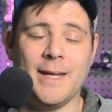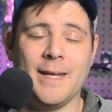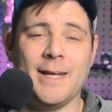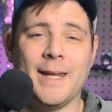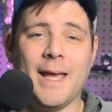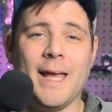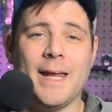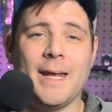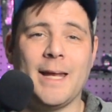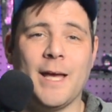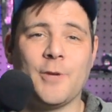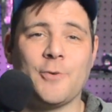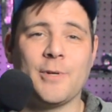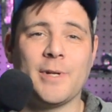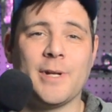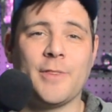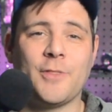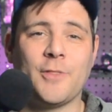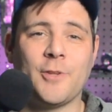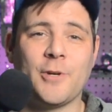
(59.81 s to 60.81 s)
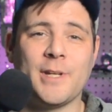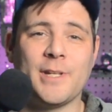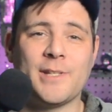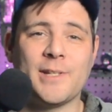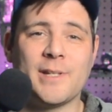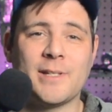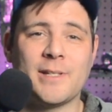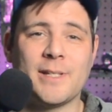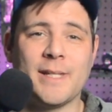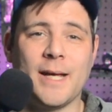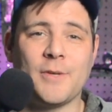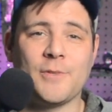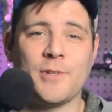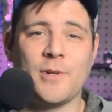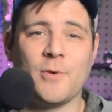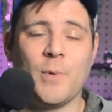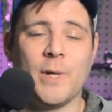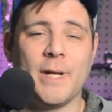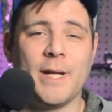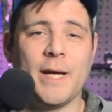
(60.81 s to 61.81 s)

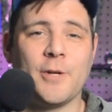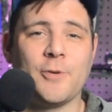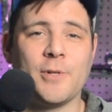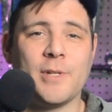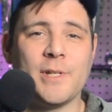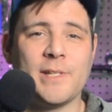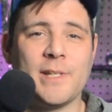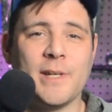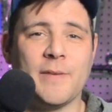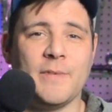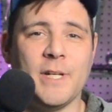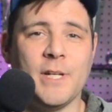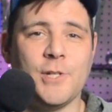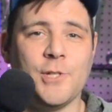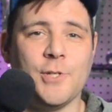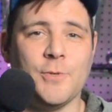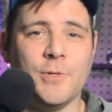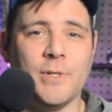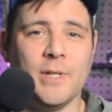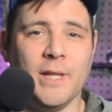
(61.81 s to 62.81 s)
936,172